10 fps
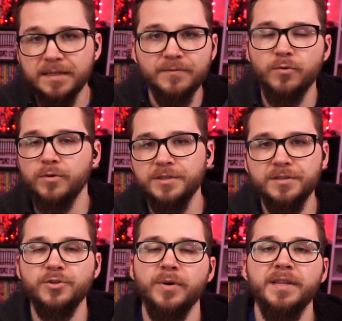of course,
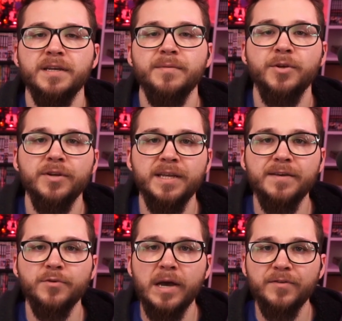joining the community
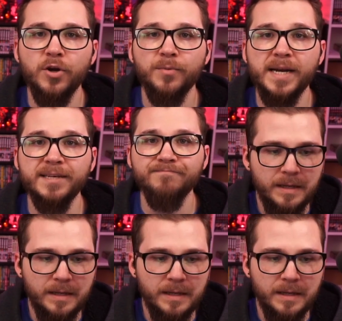if you haven't already.